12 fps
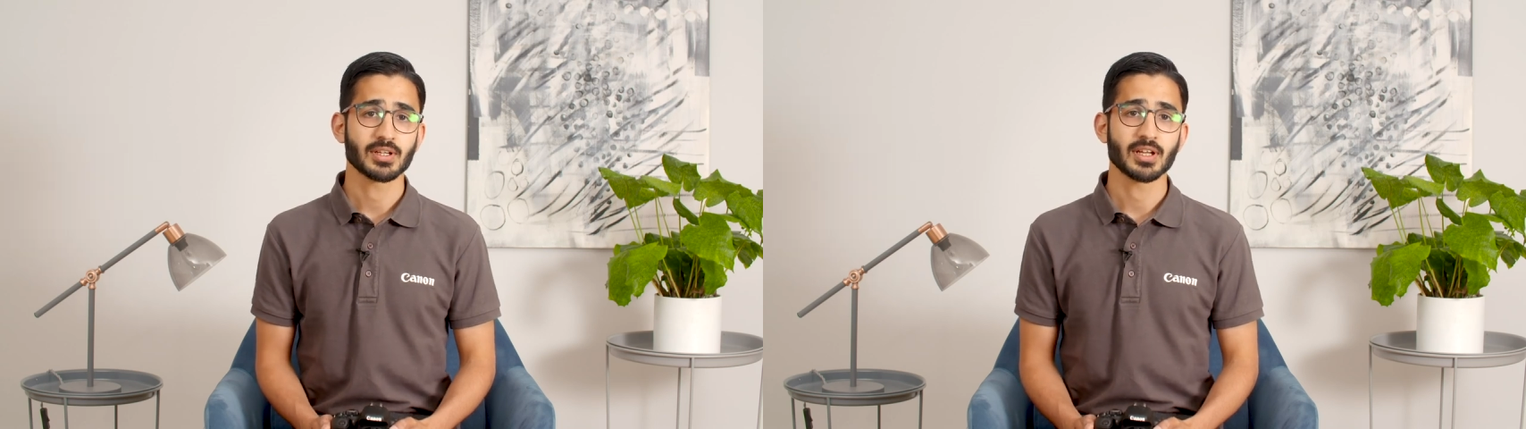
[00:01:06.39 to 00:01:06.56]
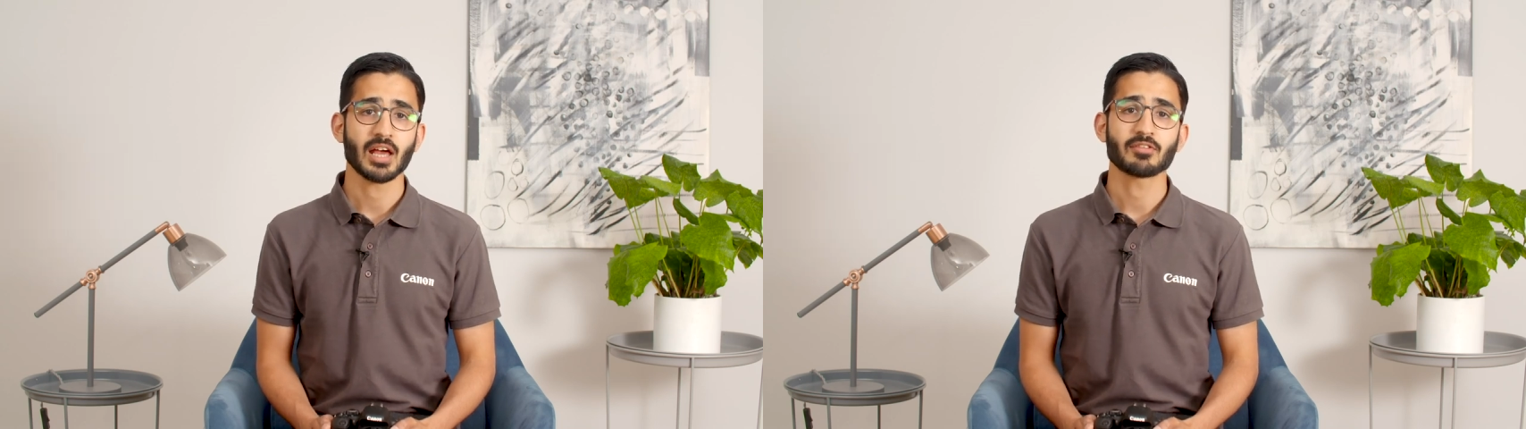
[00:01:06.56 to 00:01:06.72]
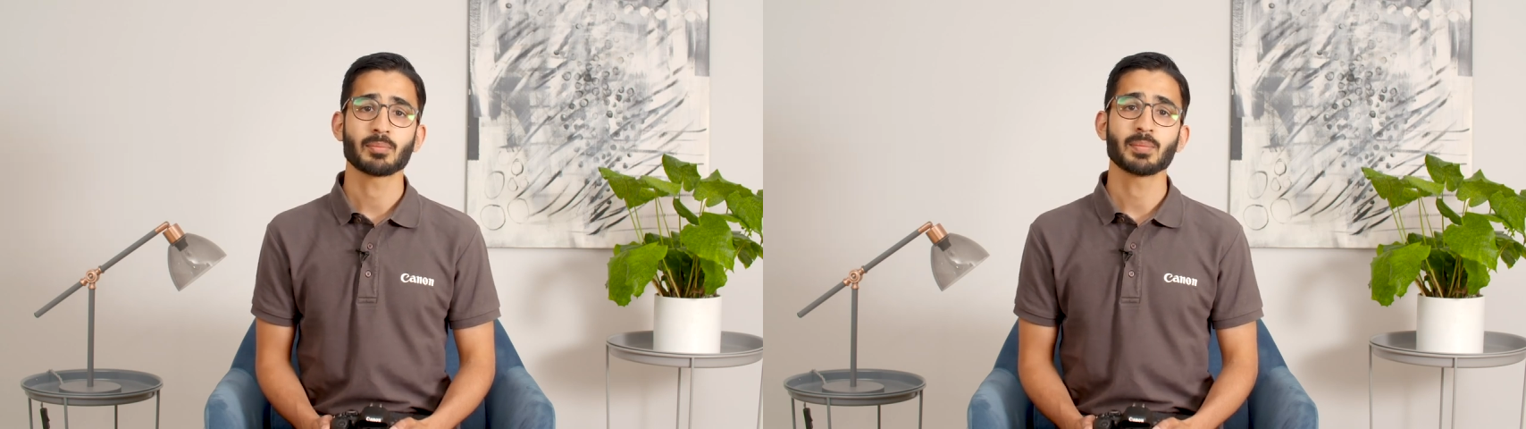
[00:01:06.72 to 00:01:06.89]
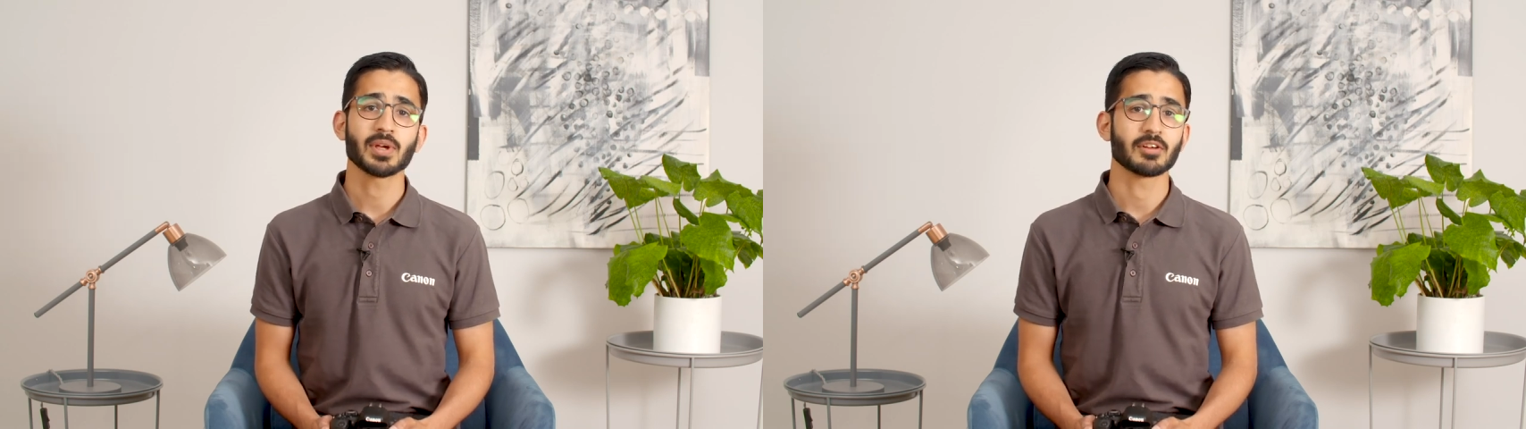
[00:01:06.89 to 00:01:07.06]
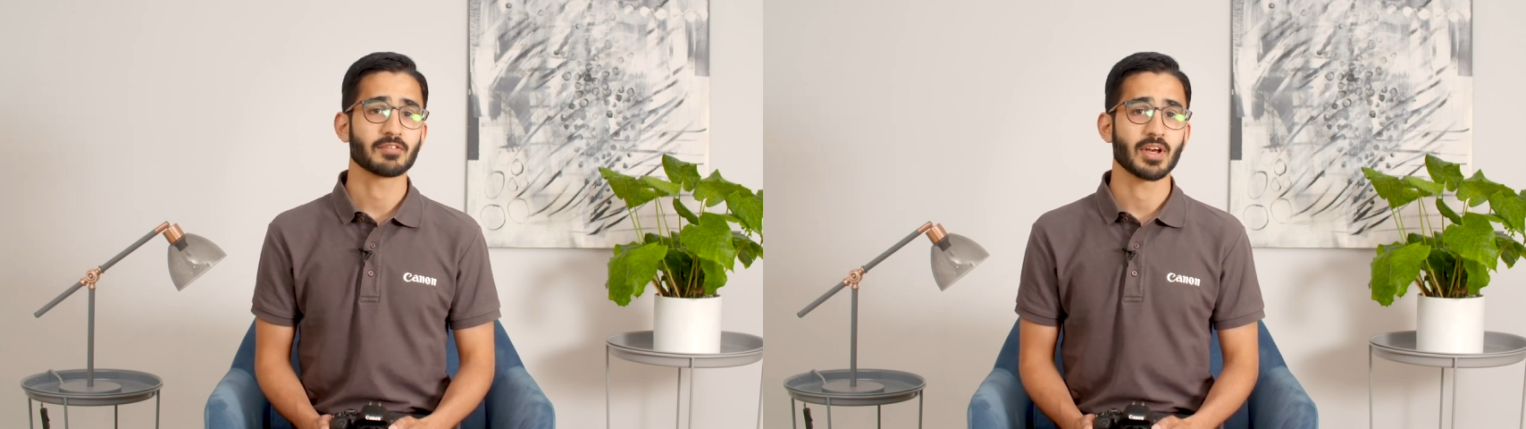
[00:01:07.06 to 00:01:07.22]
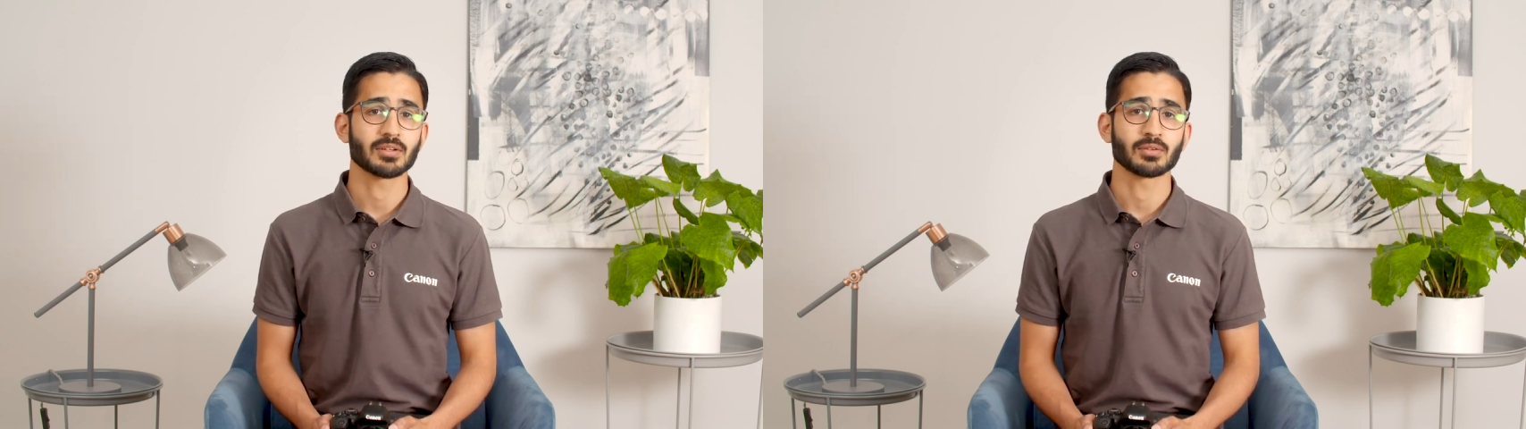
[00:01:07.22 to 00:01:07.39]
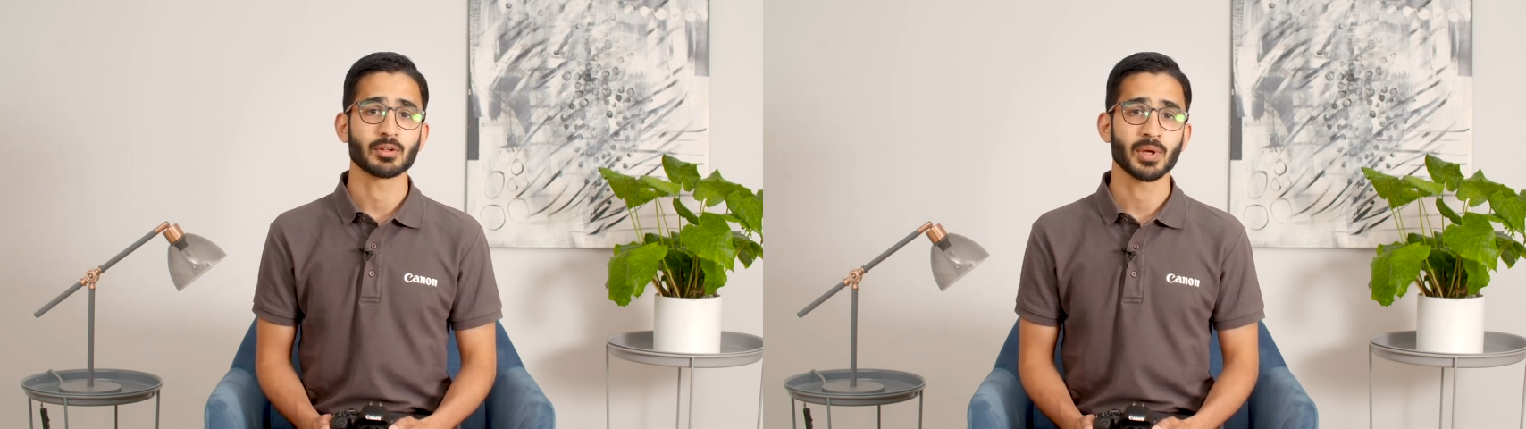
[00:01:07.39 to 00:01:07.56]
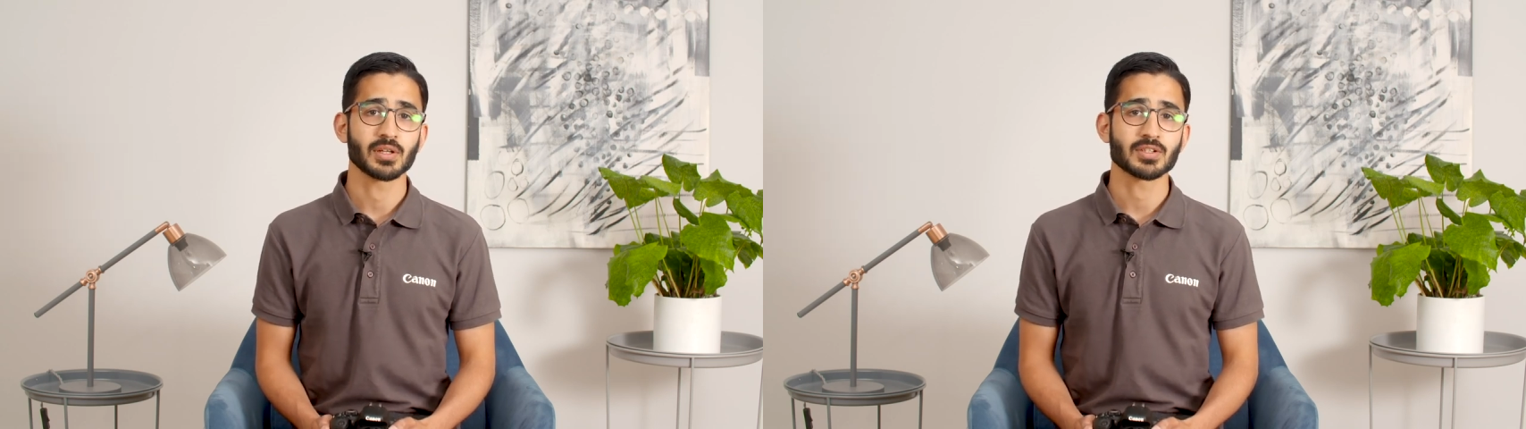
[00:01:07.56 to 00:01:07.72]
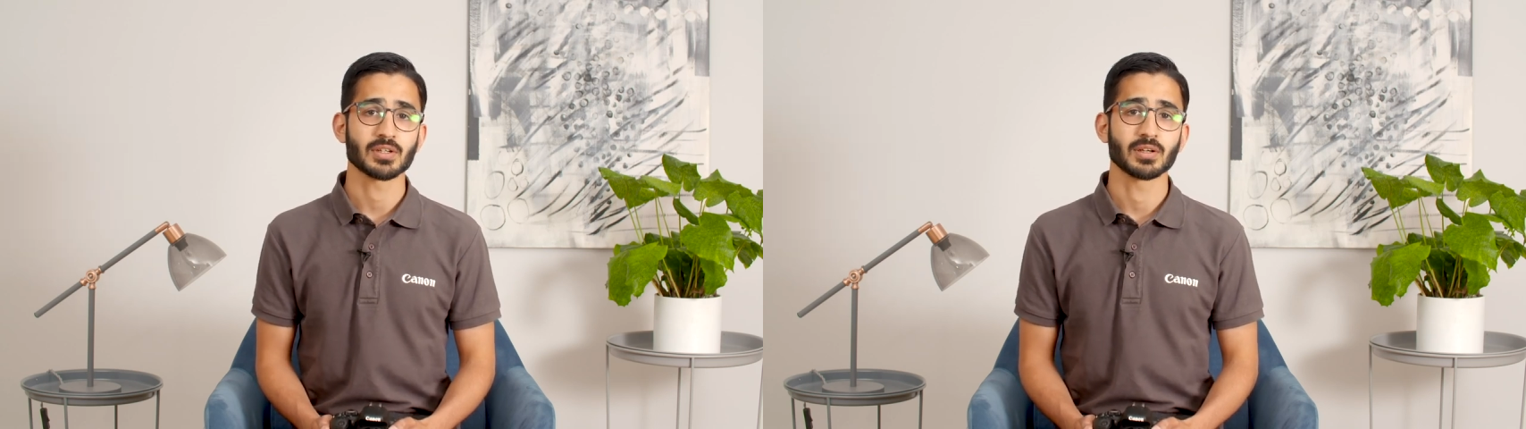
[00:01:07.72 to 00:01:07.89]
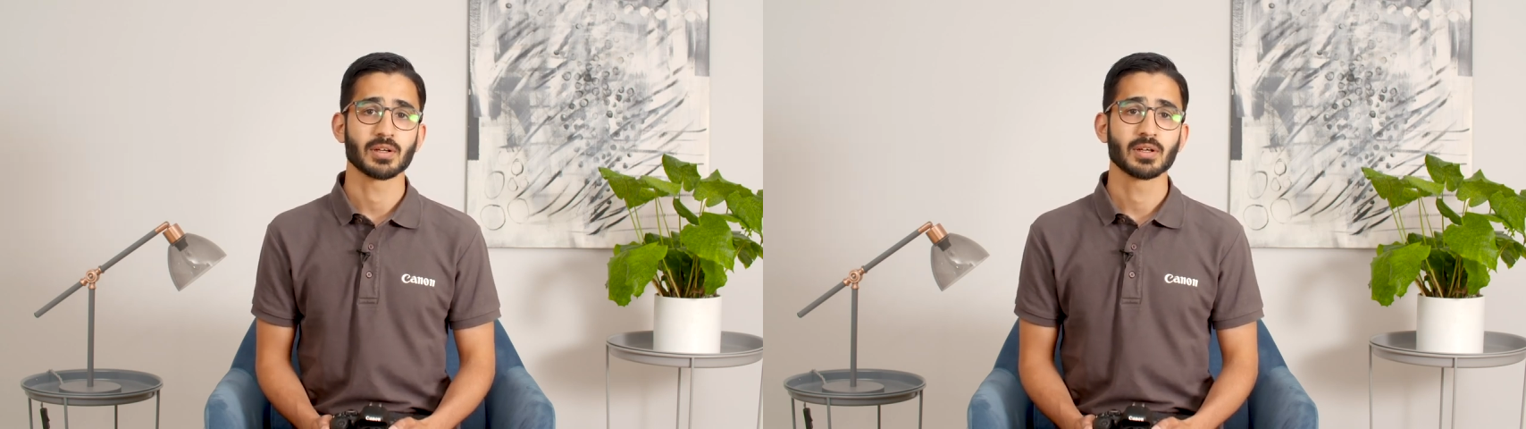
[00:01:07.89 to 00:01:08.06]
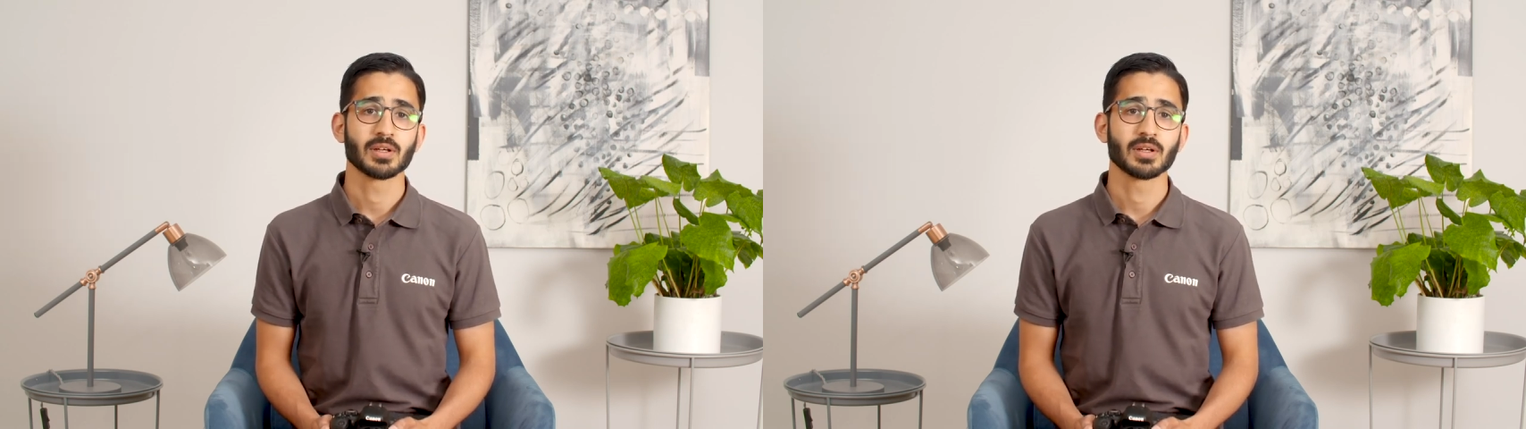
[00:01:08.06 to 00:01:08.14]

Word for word: can have a big effect on the picture.